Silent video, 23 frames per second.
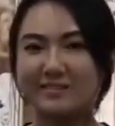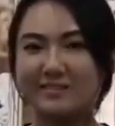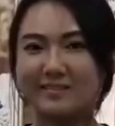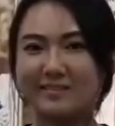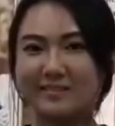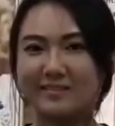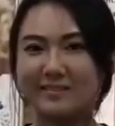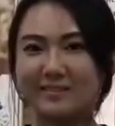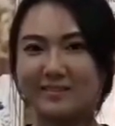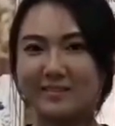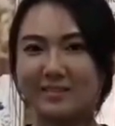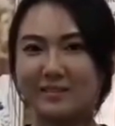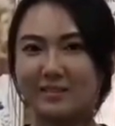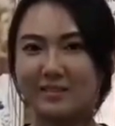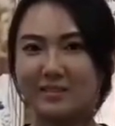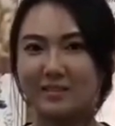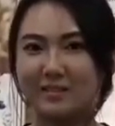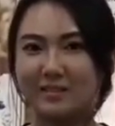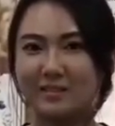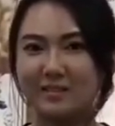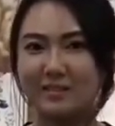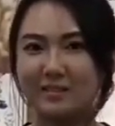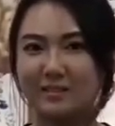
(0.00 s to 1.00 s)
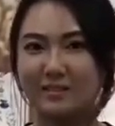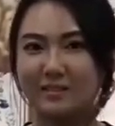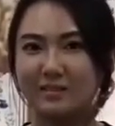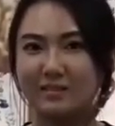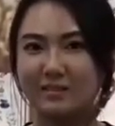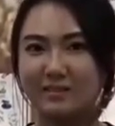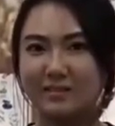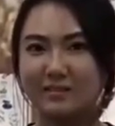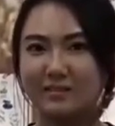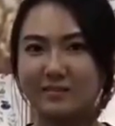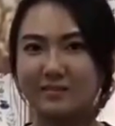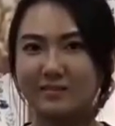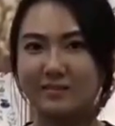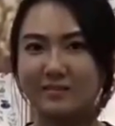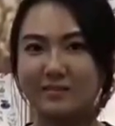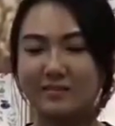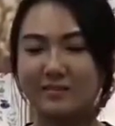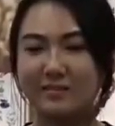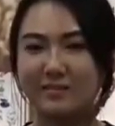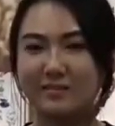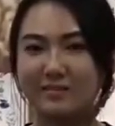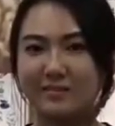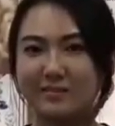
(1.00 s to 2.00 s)

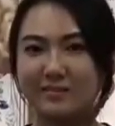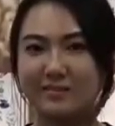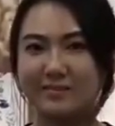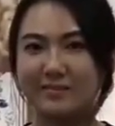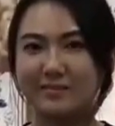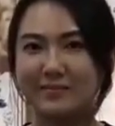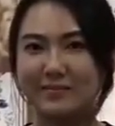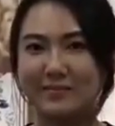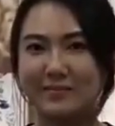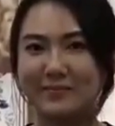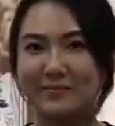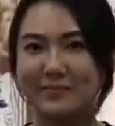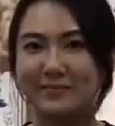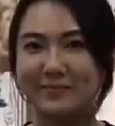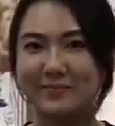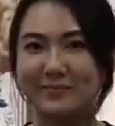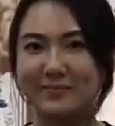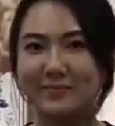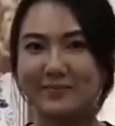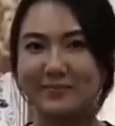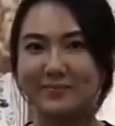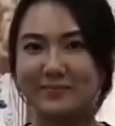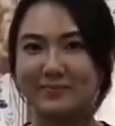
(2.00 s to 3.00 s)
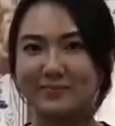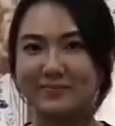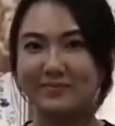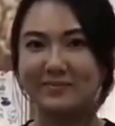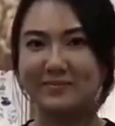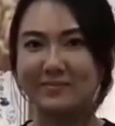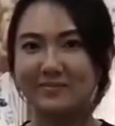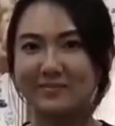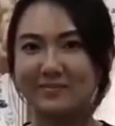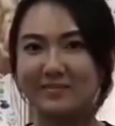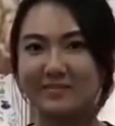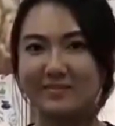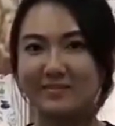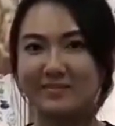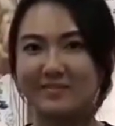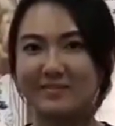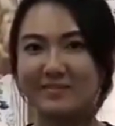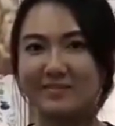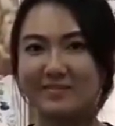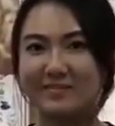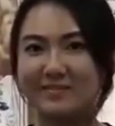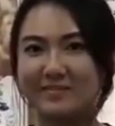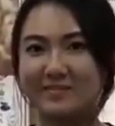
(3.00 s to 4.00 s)

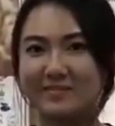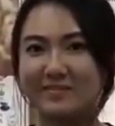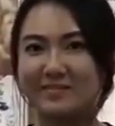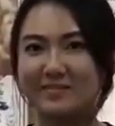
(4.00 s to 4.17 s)
[no speech]